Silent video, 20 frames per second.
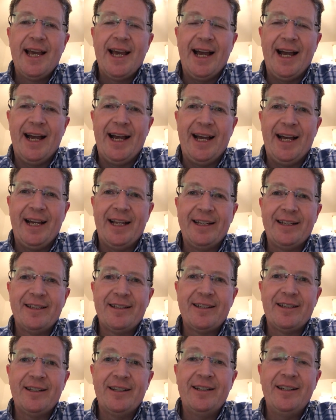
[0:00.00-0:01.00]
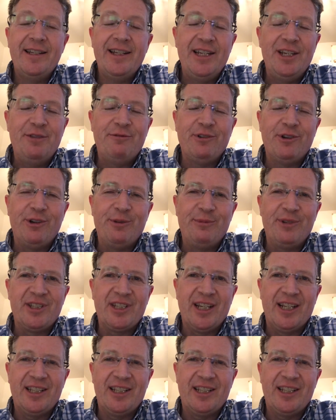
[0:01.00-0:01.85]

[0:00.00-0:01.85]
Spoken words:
and Neva in Mr.